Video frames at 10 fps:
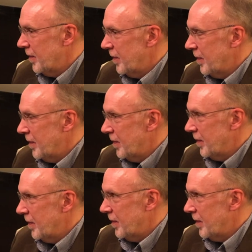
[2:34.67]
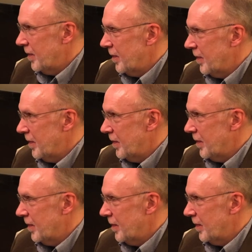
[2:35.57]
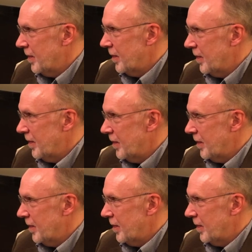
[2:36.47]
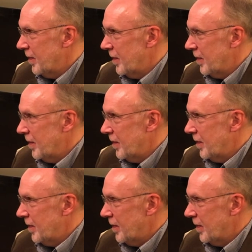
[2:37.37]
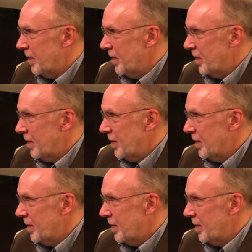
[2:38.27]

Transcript: This person isn't speaking.